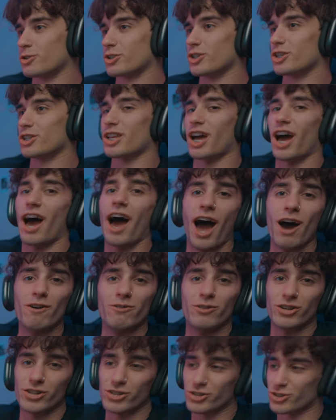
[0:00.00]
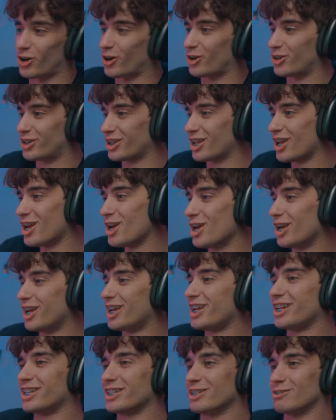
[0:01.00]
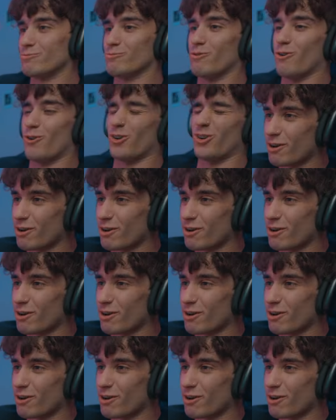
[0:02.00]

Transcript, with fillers: have a son anymore.